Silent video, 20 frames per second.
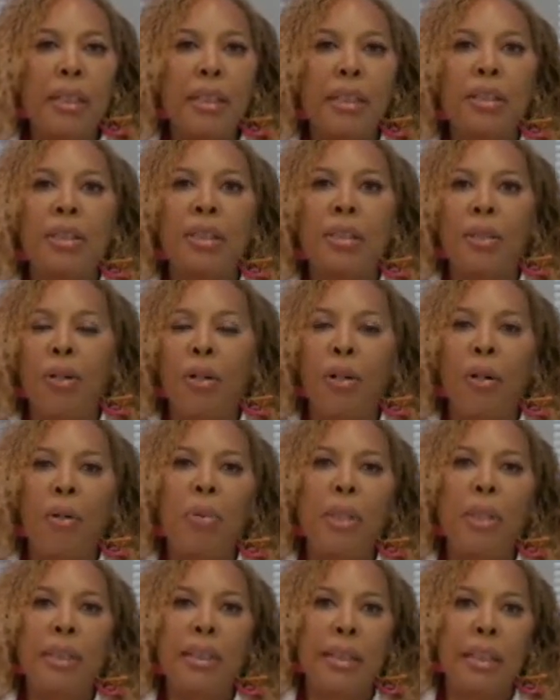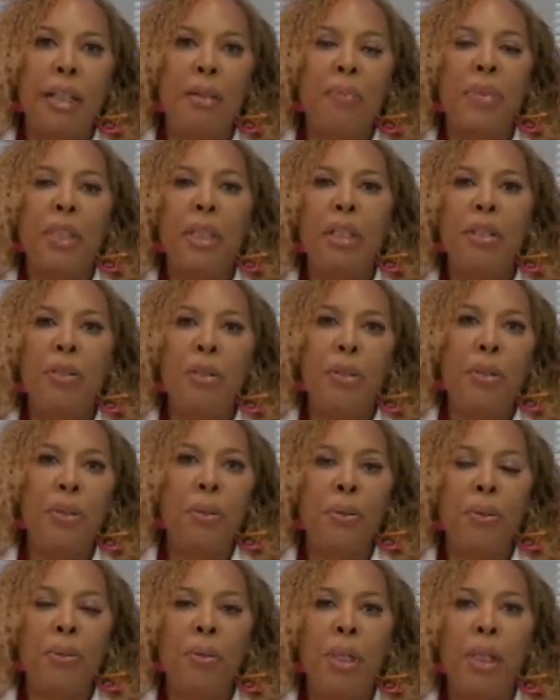there's always something
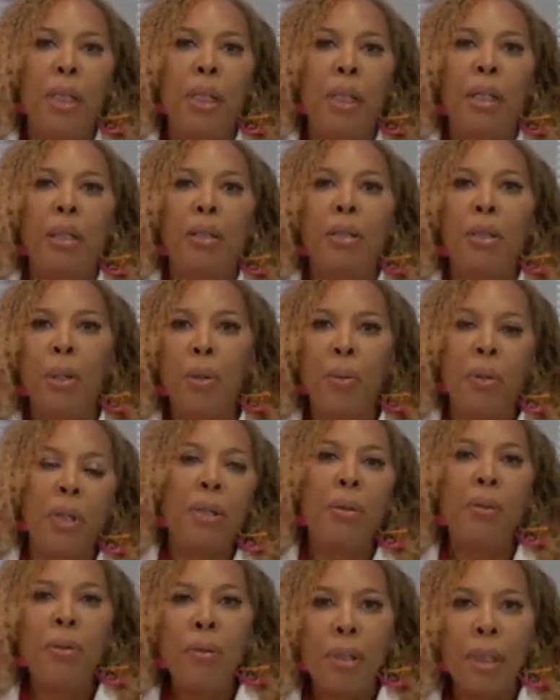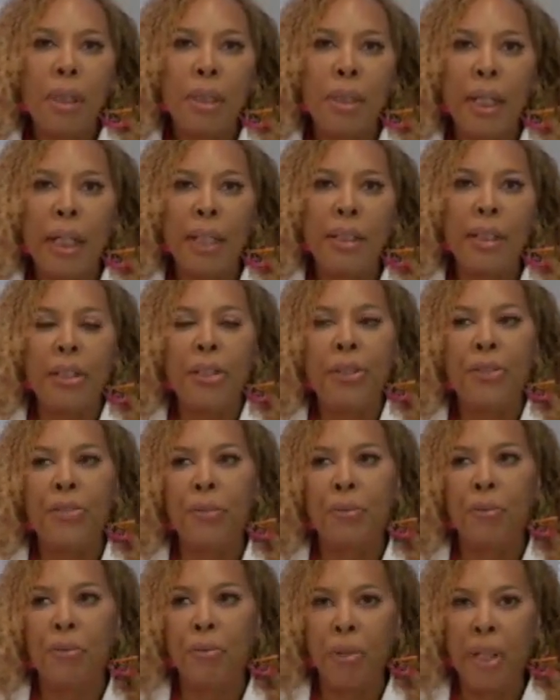new going on. Like there's
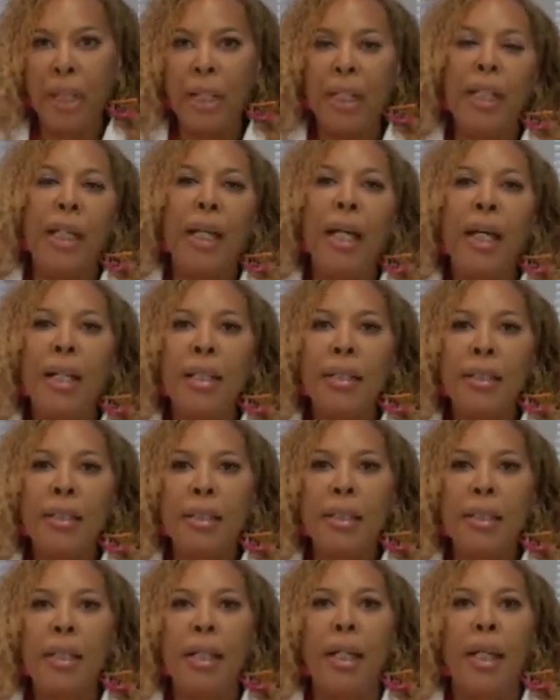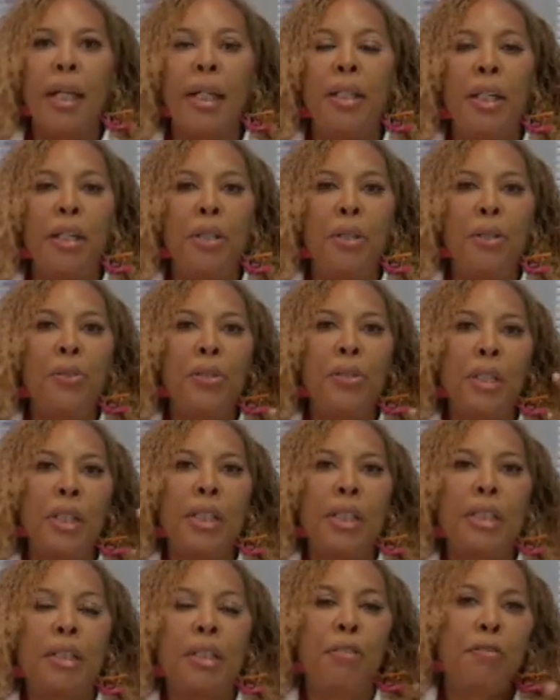Radiesse, and they use it
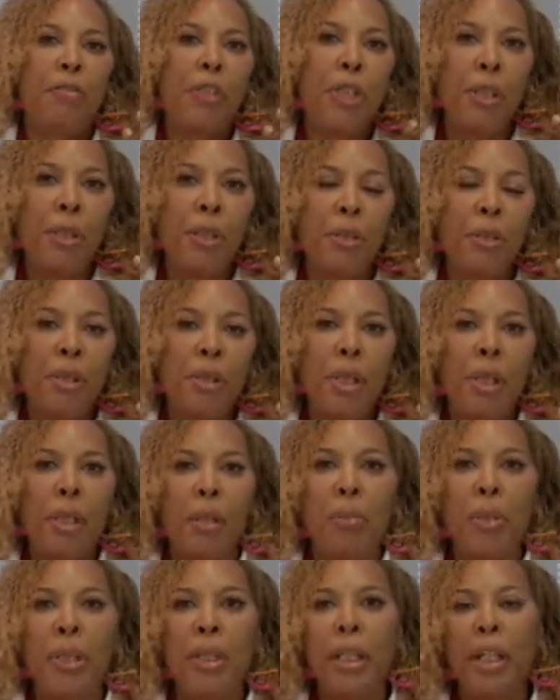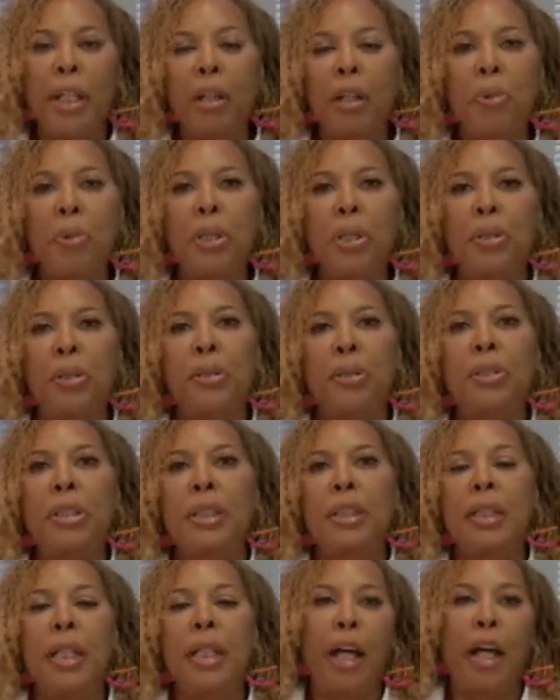as a filler, but now we're
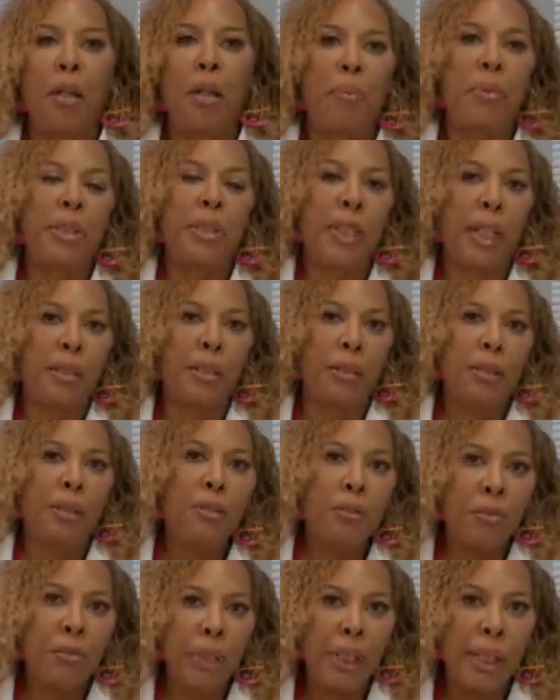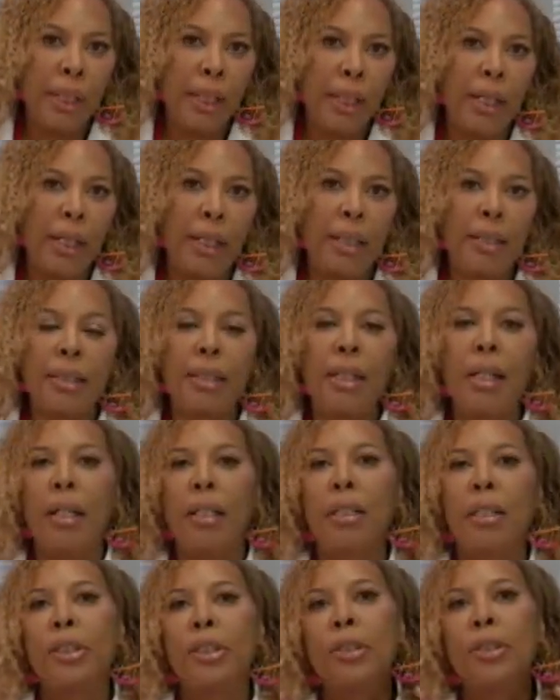using hyperdilute Radiesse
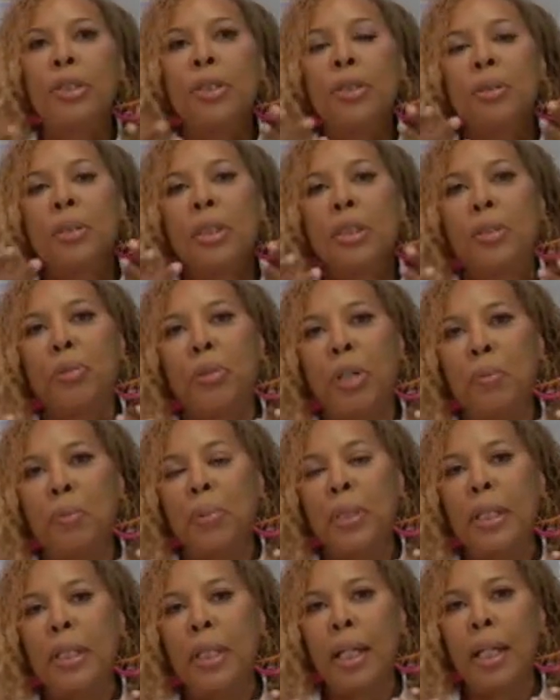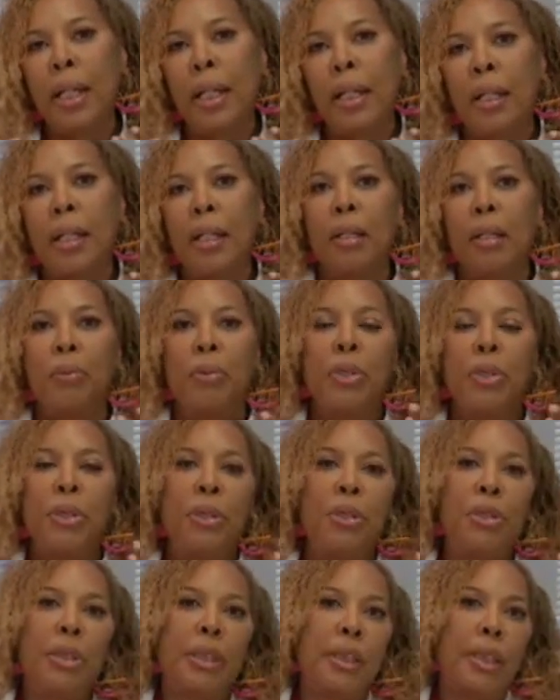to do the crepey neck. We're
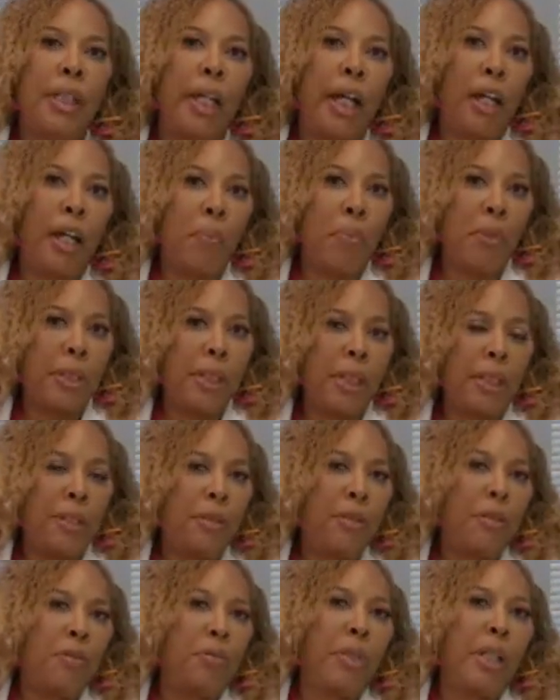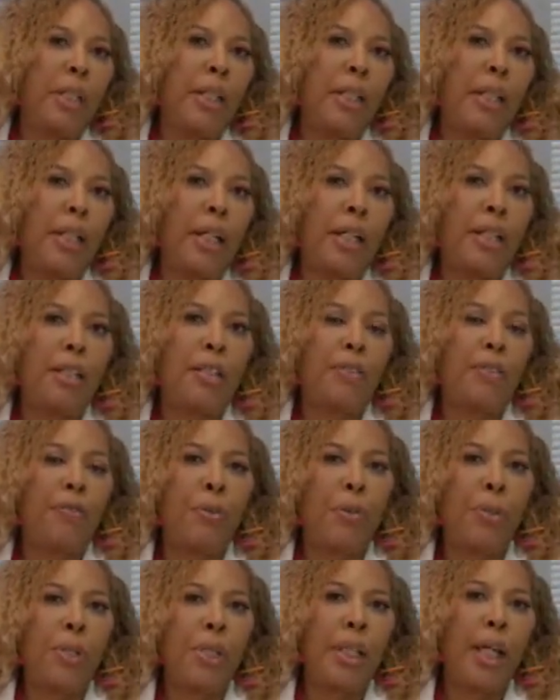using hyperdilute Radiesse
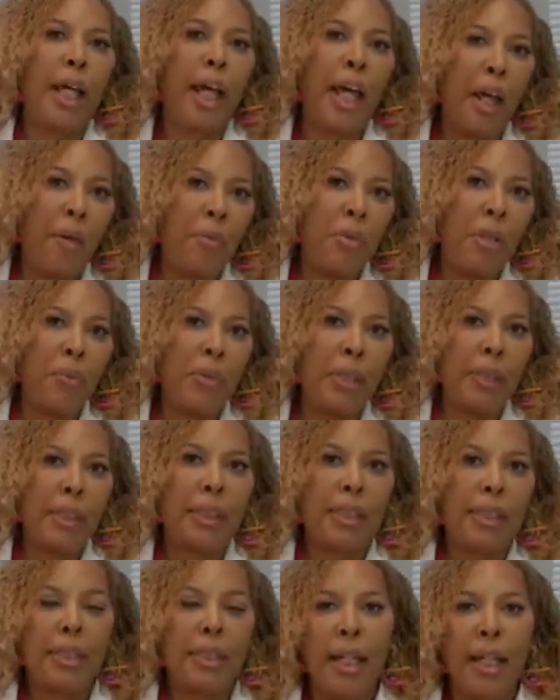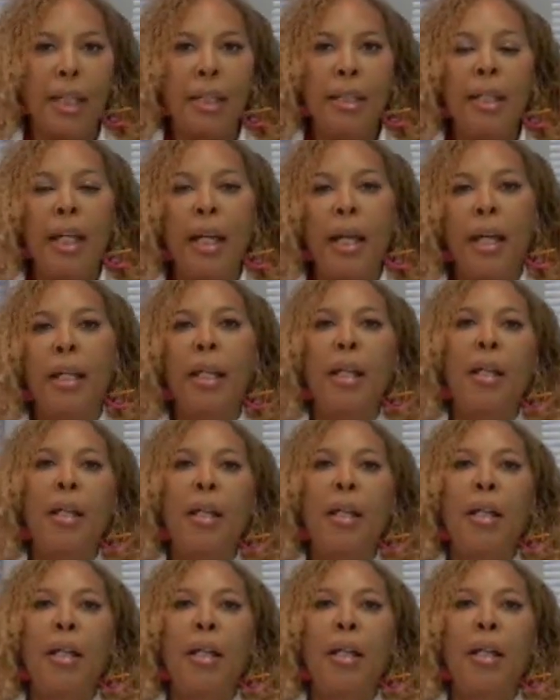for the abdomen to tighten that,
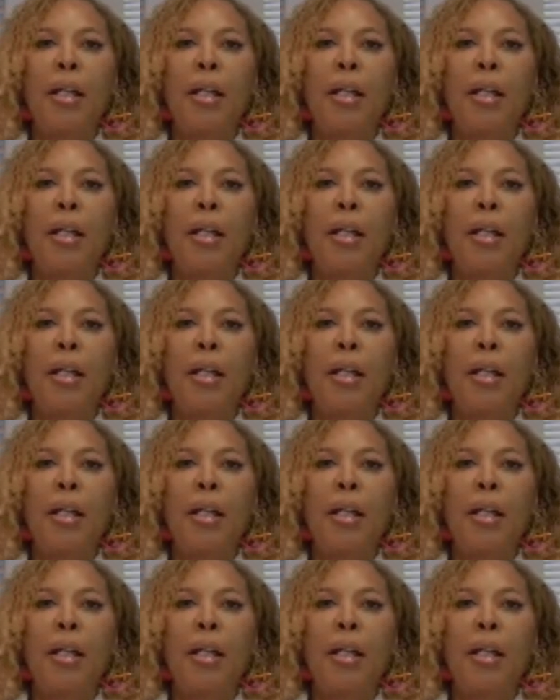for the